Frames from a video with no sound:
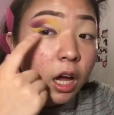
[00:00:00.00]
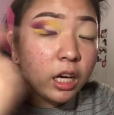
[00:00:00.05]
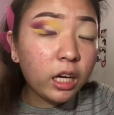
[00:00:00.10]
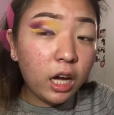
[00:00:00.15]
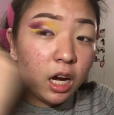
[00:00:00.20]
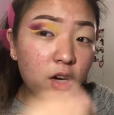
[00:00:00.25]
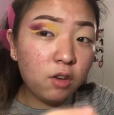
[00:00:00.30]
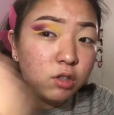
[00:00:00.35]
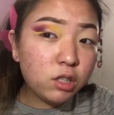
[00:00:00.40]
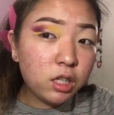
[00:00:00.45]
and
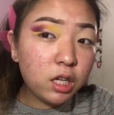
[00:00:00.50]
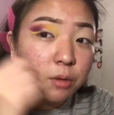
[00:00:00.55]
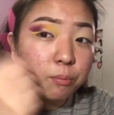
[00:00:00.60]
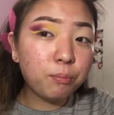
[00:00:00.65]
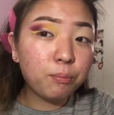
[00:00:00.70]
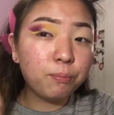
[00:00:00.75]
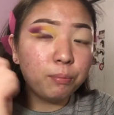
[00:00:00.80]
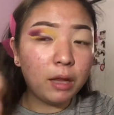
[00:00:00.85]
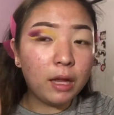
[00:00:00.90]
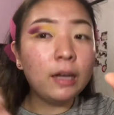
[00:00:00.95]
kind of just like
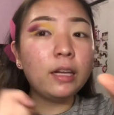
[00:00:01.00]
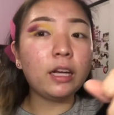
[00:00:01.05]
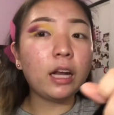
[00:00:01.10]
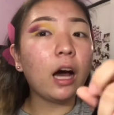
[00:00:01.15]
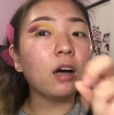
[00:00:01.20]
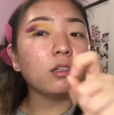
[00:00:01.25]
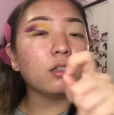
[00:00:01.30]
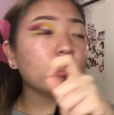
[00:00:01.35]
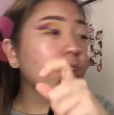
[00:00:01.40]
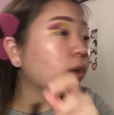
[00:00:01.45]
blend it
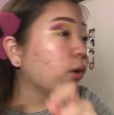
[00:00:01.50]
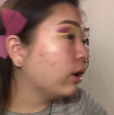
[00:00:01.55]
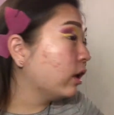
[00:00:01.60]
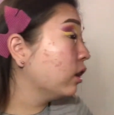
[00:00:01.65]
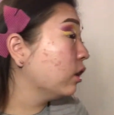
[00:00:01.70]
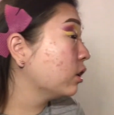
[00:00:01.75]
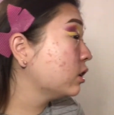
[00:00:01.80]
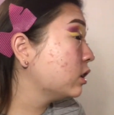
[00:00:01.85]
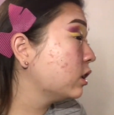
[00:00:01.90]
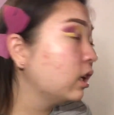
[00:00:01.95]
out so it
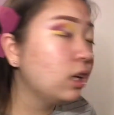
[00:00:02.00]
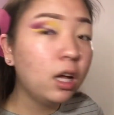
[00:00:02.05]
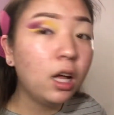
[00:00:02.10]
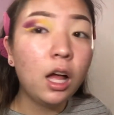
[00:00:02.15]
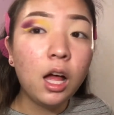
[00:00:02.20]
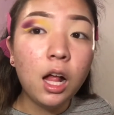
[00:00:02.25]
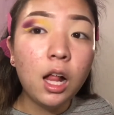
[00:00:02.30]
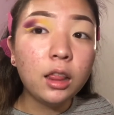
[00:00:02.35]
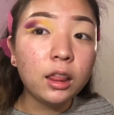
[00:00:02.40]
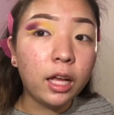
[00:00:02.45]
looks
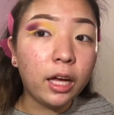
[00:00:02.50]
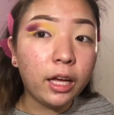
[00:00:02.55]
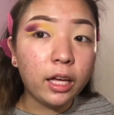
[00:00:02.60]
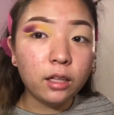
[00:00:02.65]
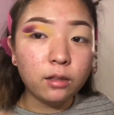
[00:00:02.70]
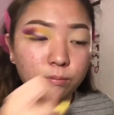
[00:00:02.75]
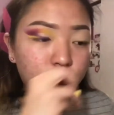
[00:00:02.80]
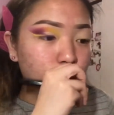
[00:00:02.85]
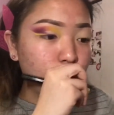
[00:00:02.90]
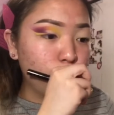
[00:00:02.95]
like,
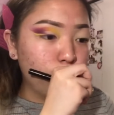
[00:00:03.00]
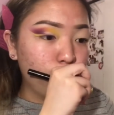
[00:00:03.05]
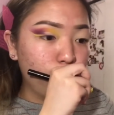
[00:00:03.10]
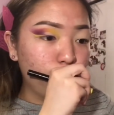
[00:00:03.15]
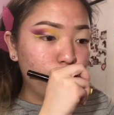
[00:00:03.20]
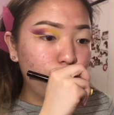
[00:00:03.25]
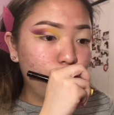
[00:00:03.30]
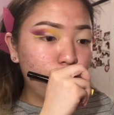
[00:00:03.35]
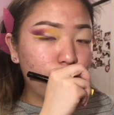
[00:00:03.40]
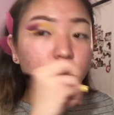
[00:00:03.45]

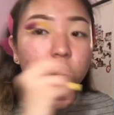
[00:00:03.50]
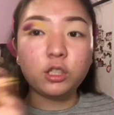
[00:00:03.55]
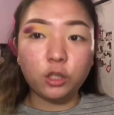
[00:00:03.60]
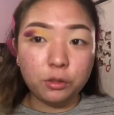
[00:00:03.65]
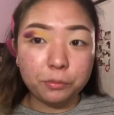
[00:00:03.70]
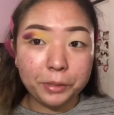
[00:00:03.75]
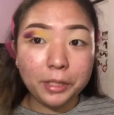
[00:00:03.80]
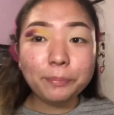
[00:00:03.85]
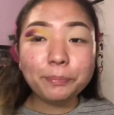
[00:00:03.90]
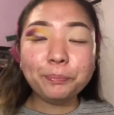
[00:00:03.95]

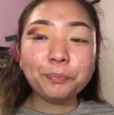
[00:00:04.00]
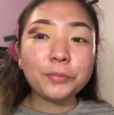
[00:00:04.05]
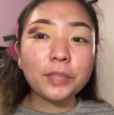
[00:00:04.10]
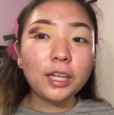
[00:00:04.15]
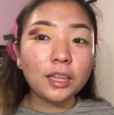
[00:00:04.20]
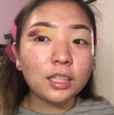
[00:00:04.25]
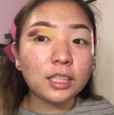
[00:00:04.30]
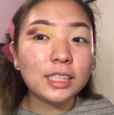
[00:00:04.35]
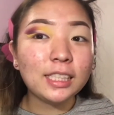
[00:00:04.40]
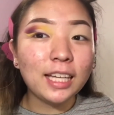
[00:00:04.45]

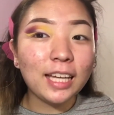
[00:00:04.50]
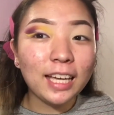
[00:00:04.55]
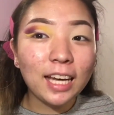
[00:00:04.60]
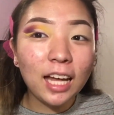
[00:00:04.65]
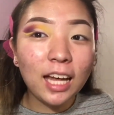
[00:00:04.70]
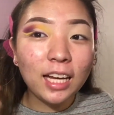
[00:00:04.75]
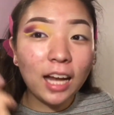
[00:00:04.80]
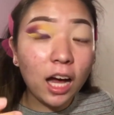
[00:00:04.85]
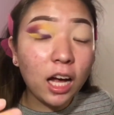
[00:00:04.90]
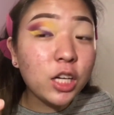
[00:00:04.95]
it looks like
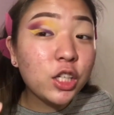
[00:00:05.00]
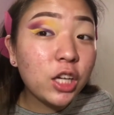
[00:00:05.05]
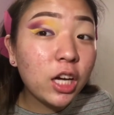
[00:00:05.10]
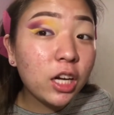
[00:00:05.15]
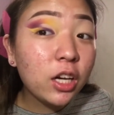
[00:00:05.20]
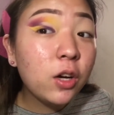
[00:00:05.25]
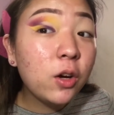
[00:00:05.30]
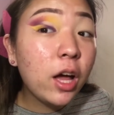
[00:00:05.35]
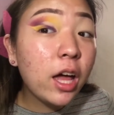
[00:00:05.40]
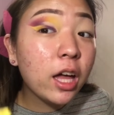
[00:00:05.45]
an
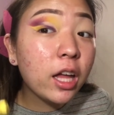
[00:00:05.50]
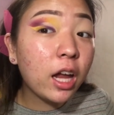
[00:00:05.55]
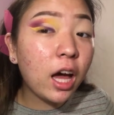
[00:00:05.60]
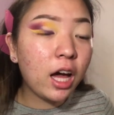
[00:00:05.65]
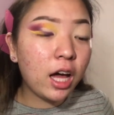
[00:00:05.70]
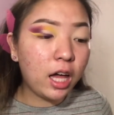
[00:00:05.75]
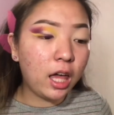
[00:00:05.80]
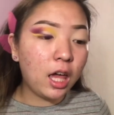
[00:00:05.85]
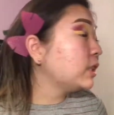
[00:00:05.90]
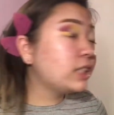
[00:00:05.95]
eyeshadow. And
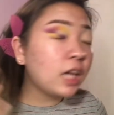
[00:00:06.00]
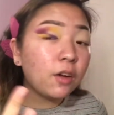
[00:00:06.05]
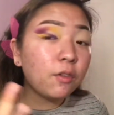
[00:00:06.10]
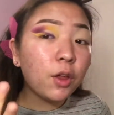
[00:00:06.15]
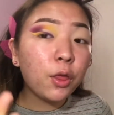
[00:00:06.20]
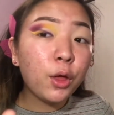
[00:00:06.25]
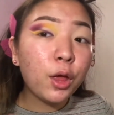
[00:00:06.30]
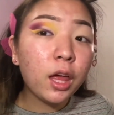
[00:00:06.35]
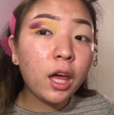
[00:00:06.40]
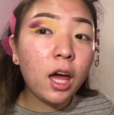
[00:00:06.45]
I set
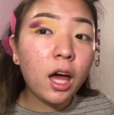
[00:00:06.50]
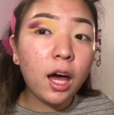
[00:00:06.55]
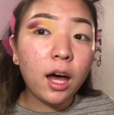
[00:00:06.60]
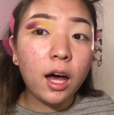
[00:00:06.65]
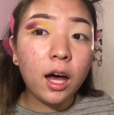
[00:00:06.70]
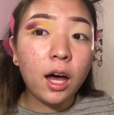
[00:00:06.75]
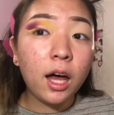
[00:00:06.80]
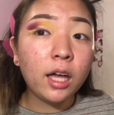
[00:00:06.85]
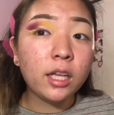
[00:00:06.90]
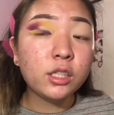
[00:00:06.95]
everything,
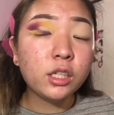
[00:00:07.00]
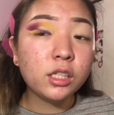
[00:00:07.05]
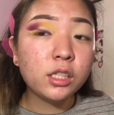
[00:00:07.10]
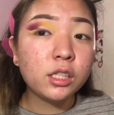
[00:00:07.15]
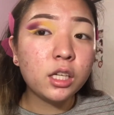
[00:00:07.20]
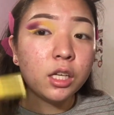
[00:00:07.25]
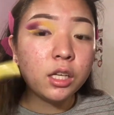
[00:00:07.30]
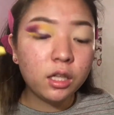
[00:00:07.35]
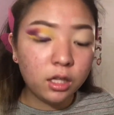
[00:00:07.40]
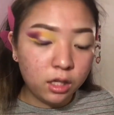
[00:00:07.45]
I
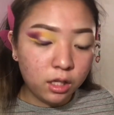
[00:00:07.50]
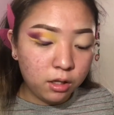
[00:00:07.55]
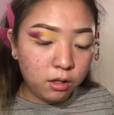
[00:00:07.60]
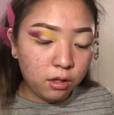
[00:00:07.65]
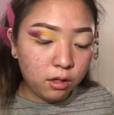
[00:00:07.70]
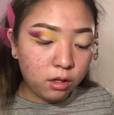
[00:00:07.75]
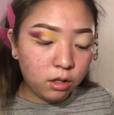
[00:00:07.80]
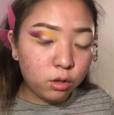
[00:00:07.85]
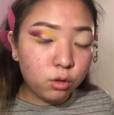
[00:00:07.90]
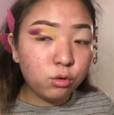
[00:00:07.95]
just
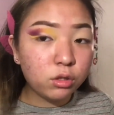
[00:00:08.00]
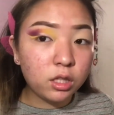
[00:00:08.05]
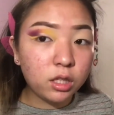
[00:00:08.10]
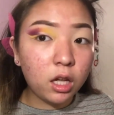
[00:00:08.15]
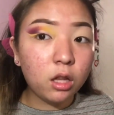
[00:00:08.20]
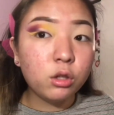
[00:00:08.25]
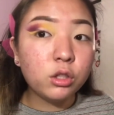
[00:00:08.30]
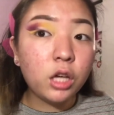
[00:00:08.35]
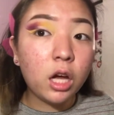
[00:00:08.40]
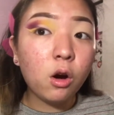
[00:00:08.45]
used the
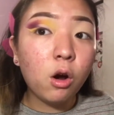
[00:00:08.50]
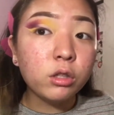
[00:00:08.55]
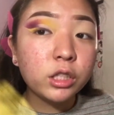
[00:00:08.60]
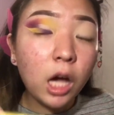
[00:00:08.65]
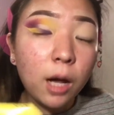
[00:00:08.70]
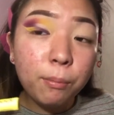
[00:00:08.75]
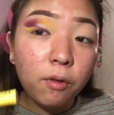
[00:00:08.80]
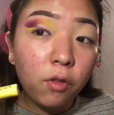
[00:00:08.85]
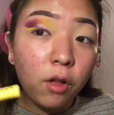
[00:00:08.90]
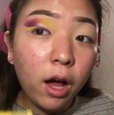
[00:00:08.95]
yellow shadow on
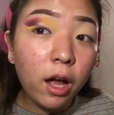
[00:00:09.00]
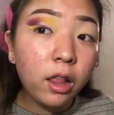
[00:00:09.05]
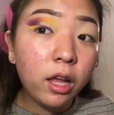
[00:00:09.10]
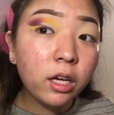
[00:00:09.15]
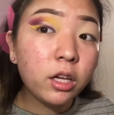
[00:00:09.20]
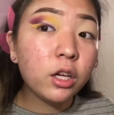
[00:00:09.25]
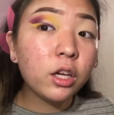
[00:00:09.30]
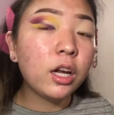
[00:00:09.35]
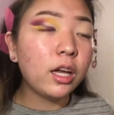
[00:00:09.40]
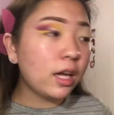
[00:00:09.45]
top of the
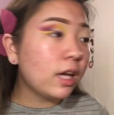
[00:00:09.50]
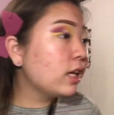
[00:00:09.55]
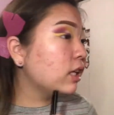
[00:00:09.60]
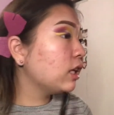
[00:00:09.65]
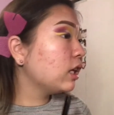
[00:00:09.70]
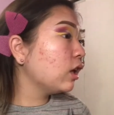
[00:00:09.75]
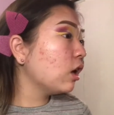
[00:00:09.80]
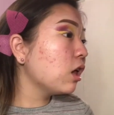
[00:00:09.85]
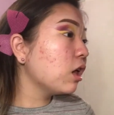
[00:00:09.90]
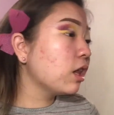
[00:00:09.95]
eyeliner, and
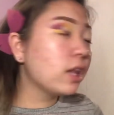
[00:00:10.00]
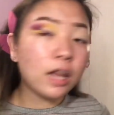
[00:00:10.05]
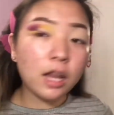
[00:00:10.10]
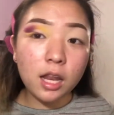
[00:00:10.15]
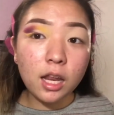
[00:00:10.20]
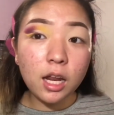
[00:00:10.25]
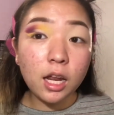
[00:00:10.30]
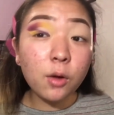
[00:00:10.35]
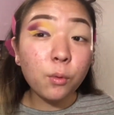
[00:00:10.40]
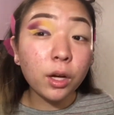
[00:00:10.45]

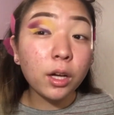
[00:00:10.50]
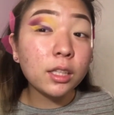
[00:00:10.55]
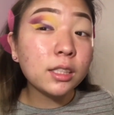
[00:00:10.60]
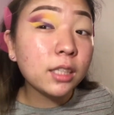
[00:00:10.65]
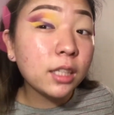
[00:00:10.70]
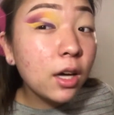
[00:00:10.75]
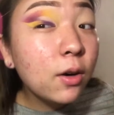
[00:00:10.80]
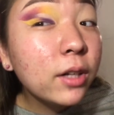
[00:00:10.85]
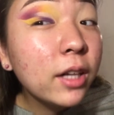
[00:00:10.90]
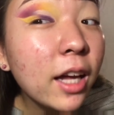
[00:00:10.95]
we're good to
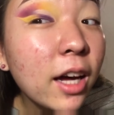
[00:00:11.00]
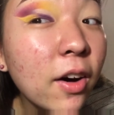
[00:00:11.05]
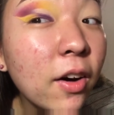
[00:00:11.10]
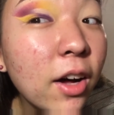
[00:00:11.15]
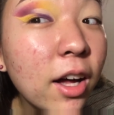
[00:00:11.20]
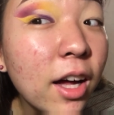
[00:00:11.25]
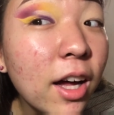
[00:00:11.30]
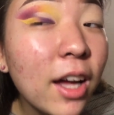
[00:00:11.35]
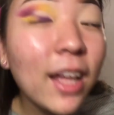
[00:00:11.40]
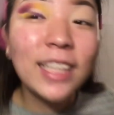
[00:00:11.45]
go now.
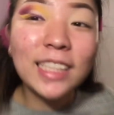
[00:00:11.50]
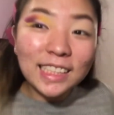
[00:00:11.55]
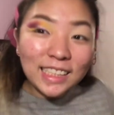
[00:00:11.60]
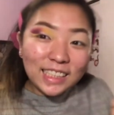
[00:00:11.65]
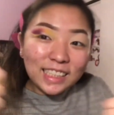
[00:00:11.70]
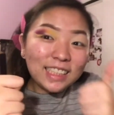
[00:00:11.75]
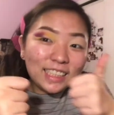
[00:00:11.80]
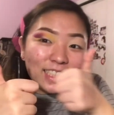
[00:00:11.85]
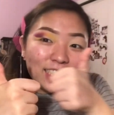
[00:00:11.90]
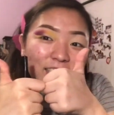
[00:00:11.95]

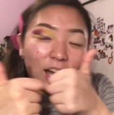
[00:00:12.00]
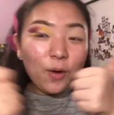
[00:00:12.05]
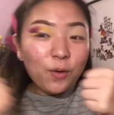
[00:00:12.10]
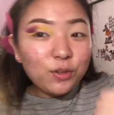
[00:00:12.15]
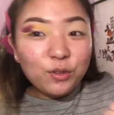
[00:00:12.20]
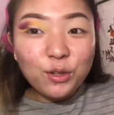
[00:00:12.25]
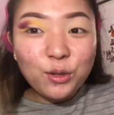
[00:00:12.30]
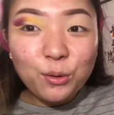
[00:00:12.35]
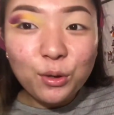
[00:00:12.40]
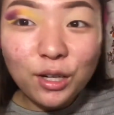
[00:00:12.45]
I was
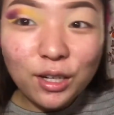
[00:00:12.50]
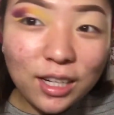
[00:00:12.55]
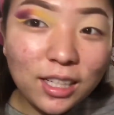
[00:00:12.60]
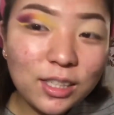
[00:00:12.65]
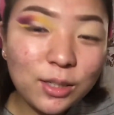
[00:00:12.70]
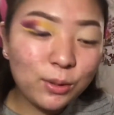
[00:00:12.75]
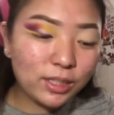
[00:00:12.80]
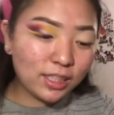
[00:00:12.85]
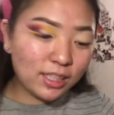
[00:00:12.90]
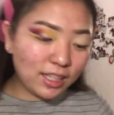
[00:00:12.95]
really worried because
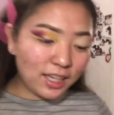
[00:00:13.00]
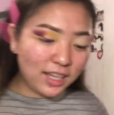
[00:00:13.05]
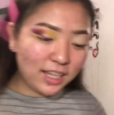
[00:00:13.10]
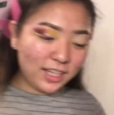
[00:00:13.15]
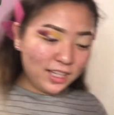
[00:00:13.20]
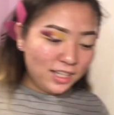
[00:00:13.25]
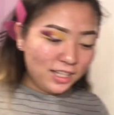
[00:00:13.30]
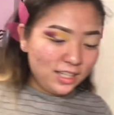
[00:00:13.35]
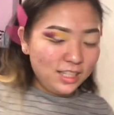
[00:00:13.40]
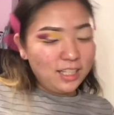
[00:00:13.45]
it wasn't
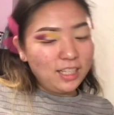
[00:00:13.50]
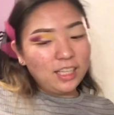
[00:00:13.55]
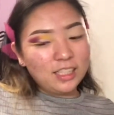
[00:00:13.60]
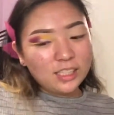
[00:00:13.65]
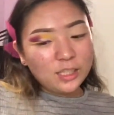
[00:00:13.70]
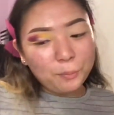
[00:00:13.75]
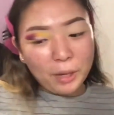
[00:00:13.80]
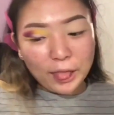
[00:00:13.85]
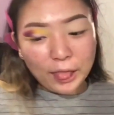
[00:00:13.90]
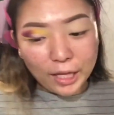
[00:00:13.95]

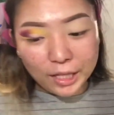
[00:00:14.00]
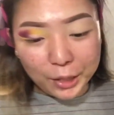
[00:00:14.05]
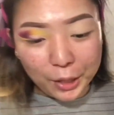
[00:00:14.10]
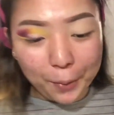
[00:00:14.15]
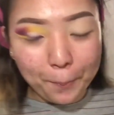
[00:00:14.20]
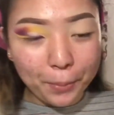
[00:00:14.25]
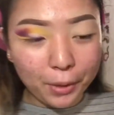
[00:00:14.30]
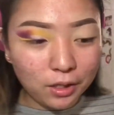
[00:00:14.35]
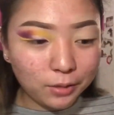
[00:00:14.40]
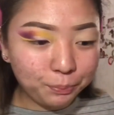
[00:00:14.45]
to my
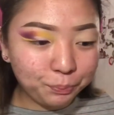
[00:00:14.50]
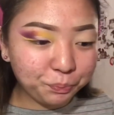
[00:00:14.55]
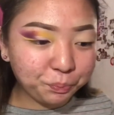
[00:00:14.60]
liking, but